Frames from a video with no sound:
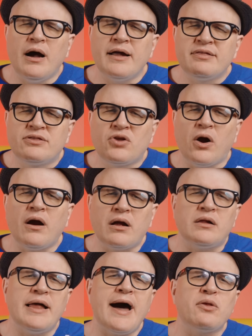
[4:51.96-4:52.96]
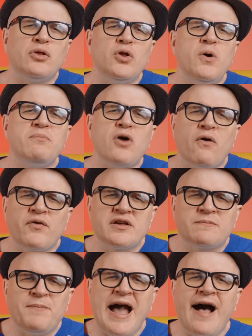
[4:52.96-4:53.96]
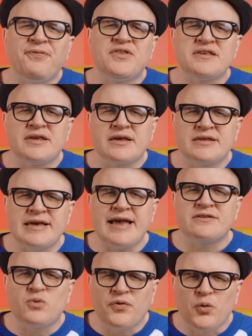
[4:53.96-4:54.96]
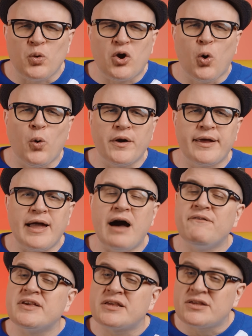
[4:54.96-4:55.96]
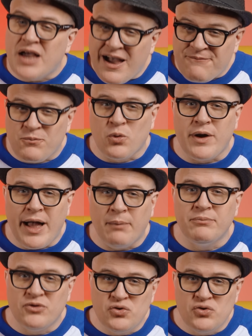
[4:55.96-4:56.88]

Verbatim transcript: a dark cloud loomed over his path to success with the recording of his sophomore album,